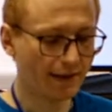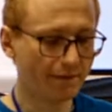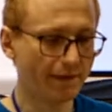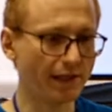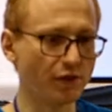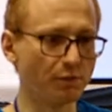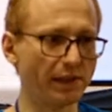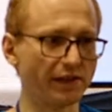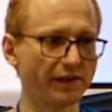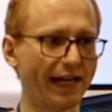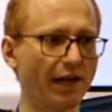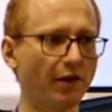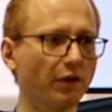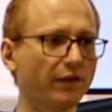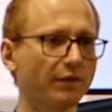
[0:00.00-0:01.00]
Then you build
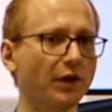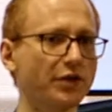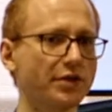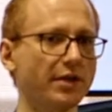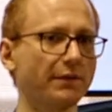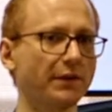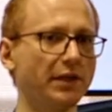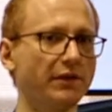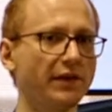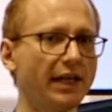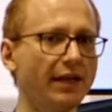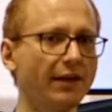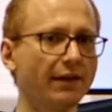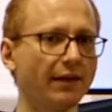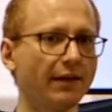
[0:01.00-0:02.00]
a host version of
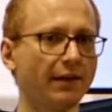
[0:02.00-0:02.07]
Qt.